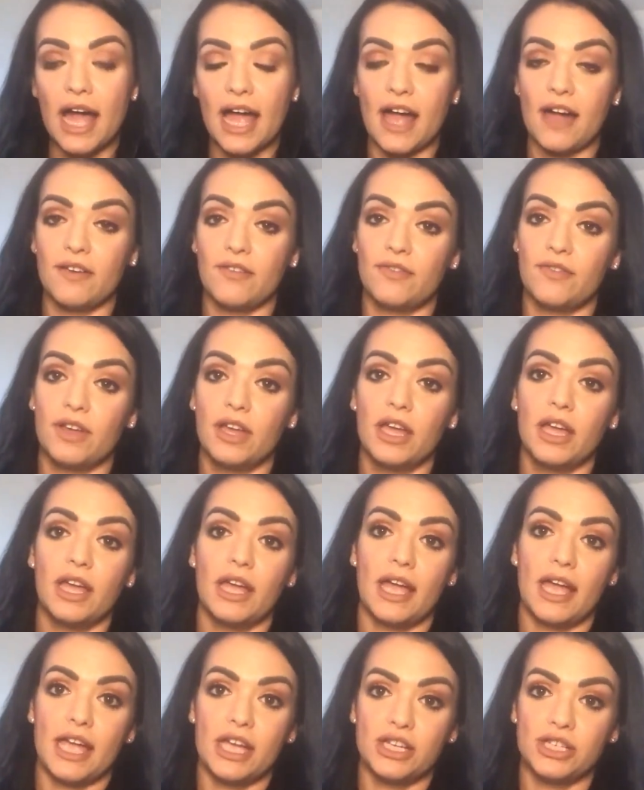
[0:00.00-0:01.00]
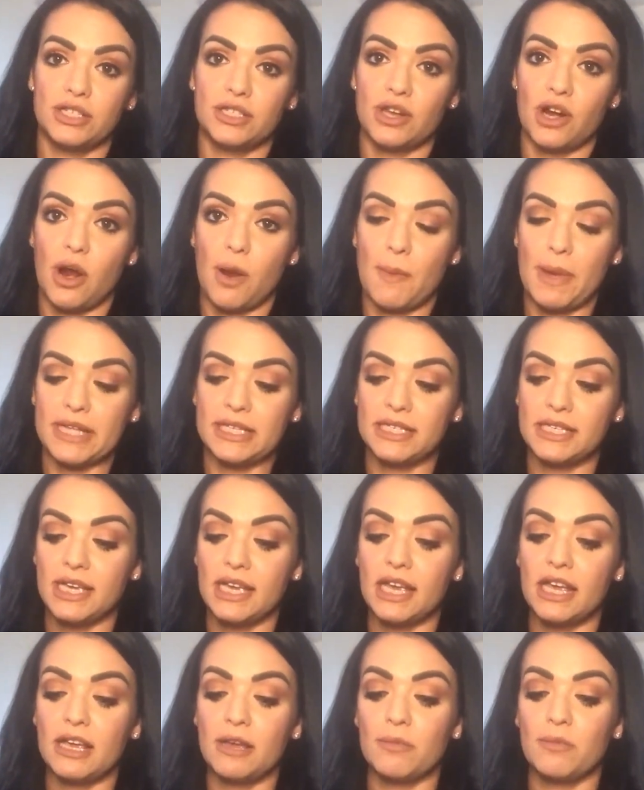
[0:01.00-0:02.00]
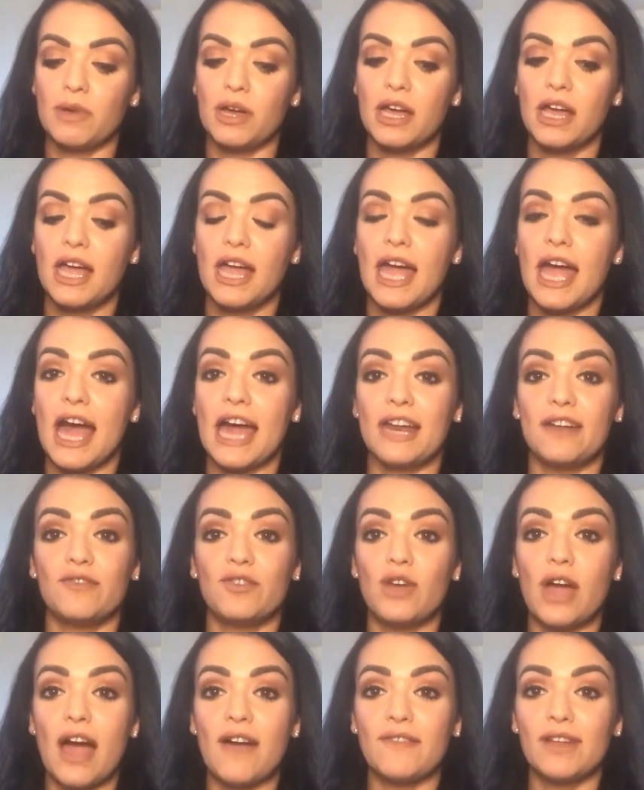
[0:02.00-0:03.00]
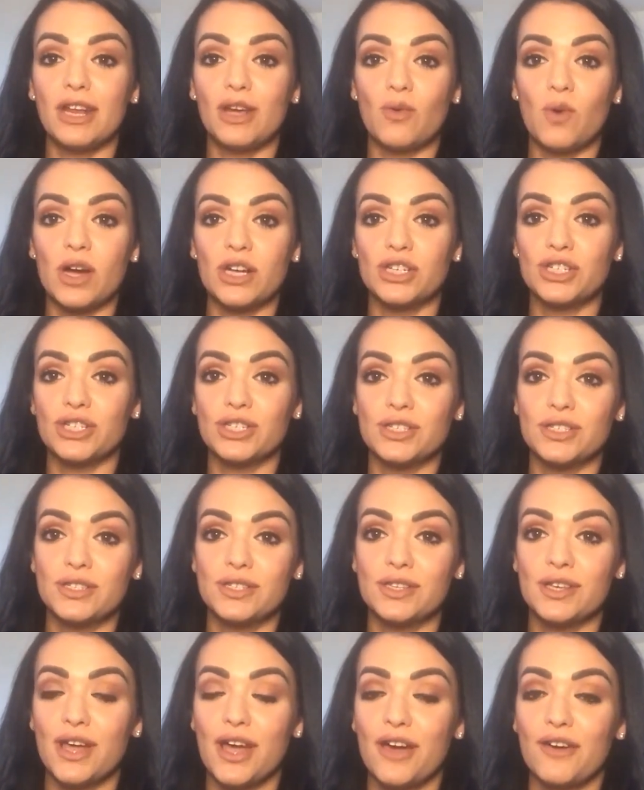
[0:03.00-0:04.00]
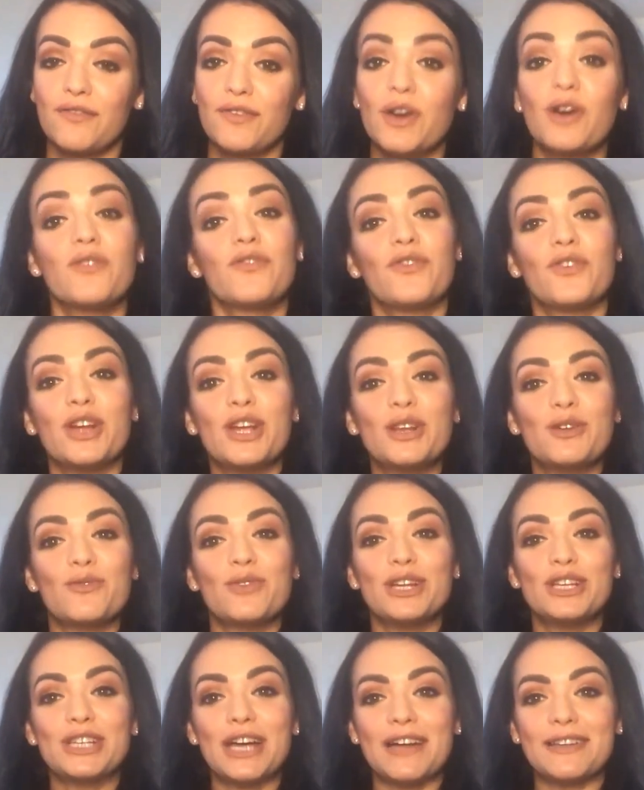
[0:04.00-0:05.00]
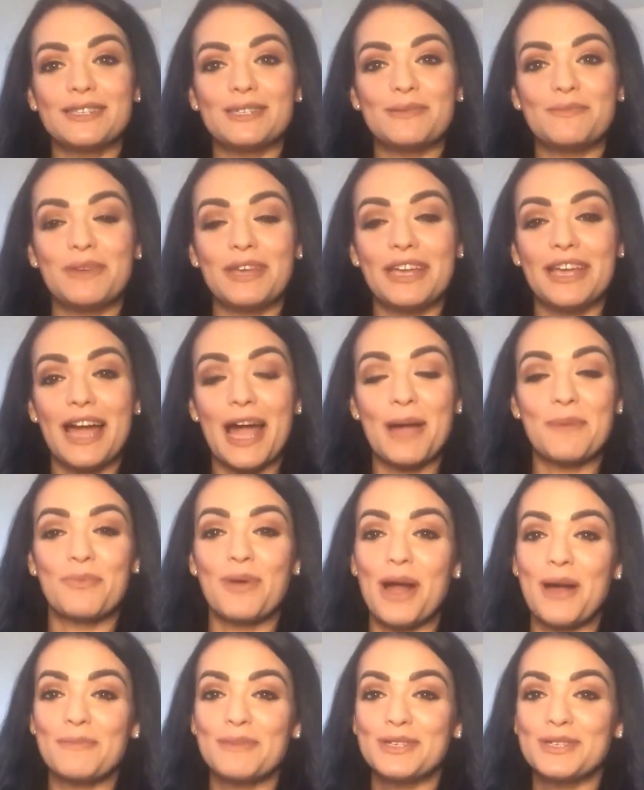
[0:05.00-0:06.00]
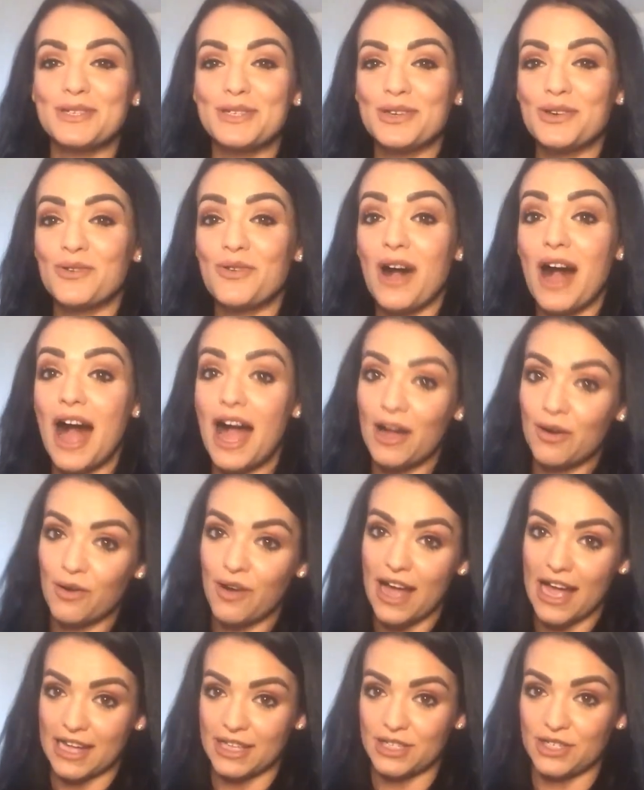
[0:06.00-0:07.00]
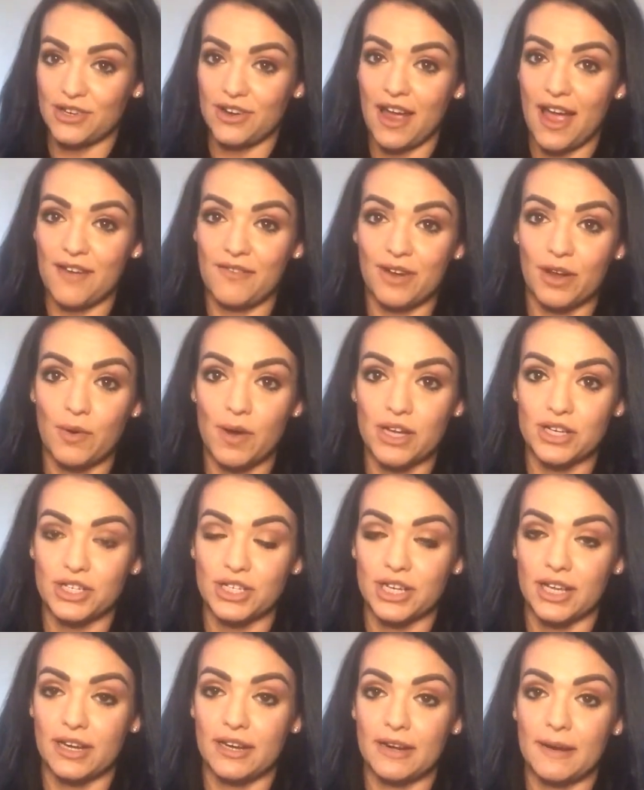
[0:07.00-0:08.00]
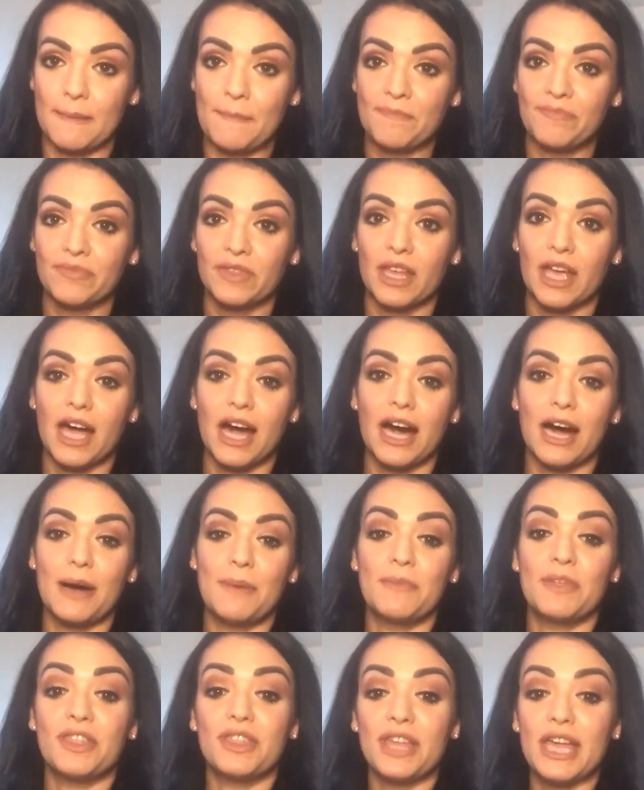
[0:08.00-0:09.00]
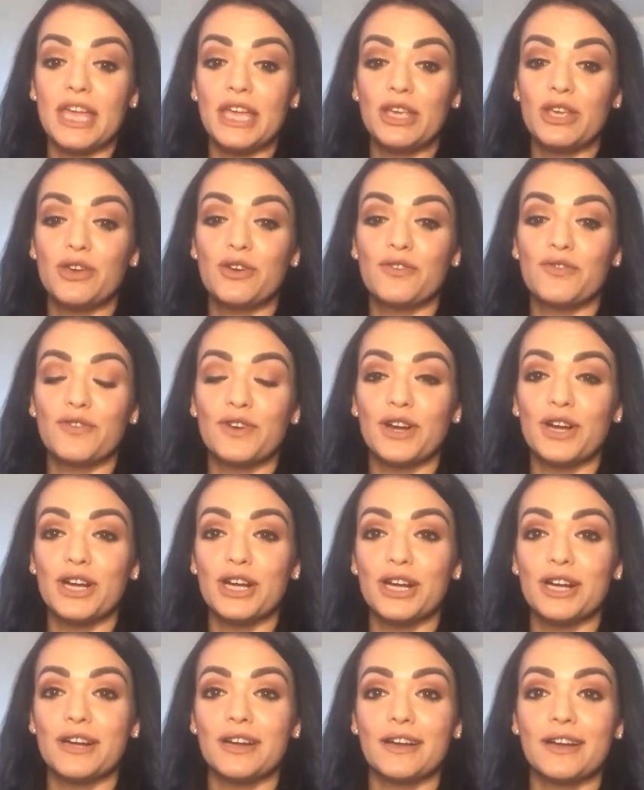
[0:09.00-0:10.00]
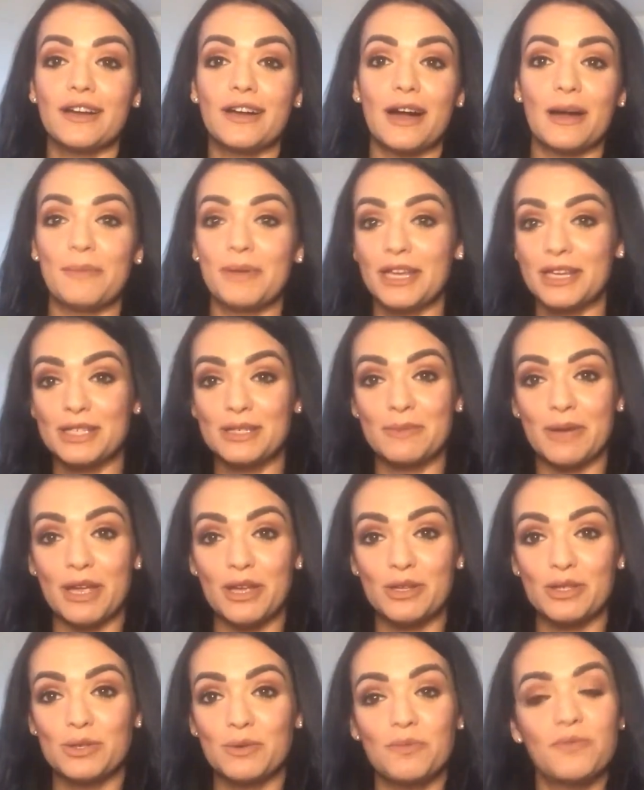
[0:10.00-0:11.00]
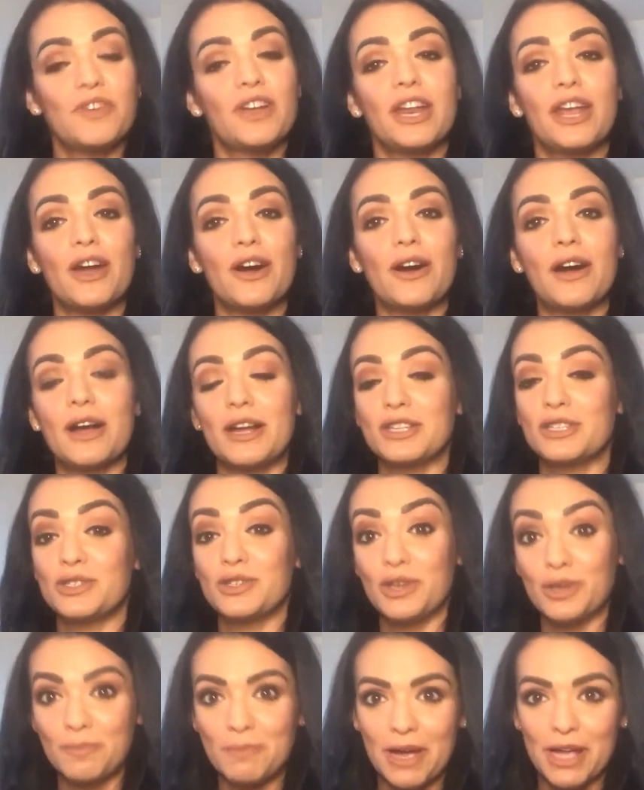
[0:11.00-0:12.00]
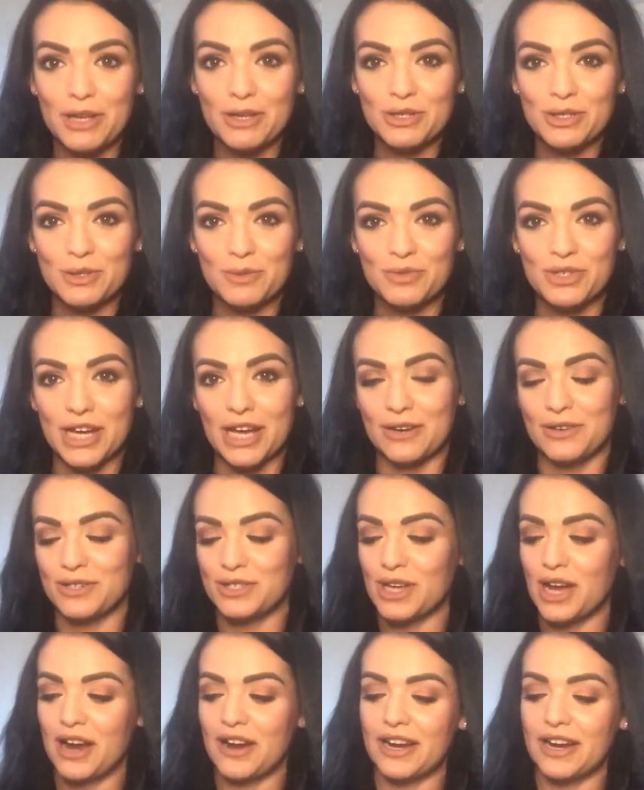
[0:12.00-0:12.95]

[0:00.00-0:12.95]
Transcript: I have agents that are on my team. And if you have any questions, feel free to reach out to me. I promise you, I will answer every question. Thank you for coming into my YouTube video, my YouTube channel.